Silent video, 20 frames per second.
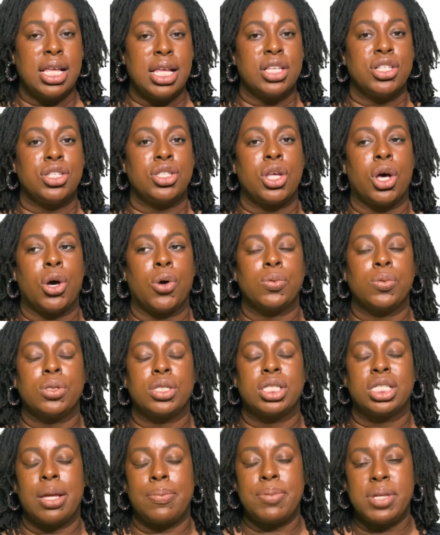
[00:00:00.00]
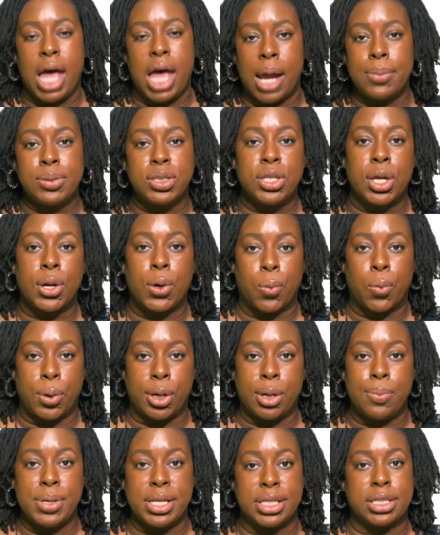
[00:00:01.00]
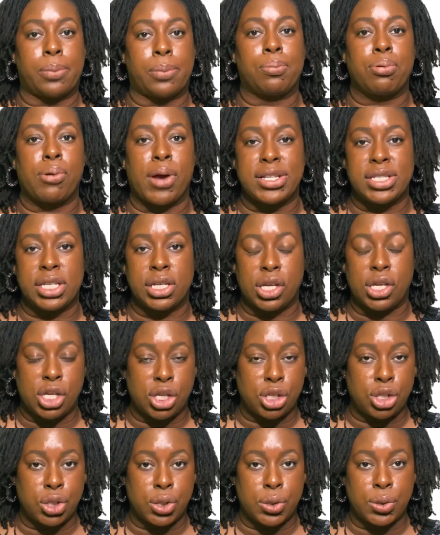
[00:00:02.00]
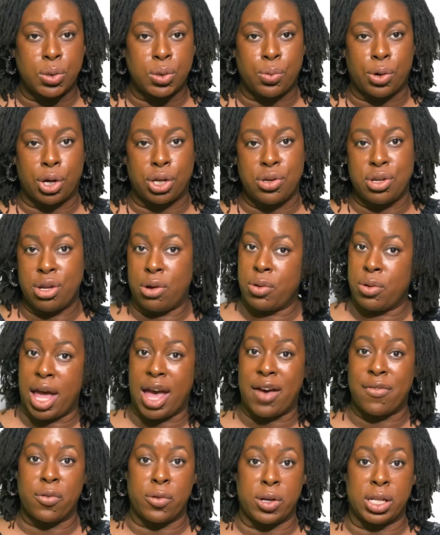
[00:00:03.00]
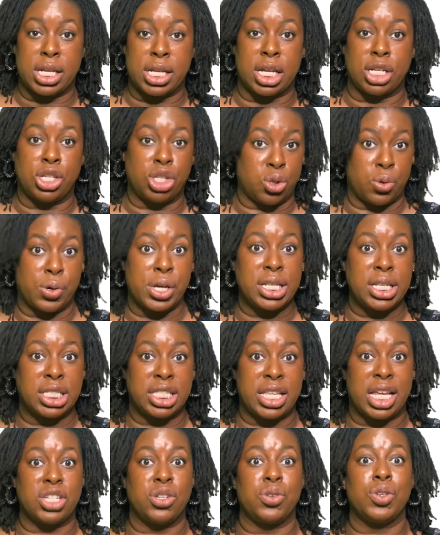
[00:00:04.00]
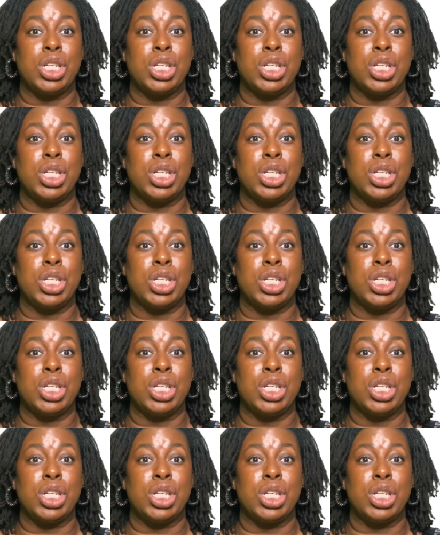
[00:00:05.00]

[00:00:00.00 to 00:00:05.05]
So sometimes there will be some pressing issues where you don't have really a choice that you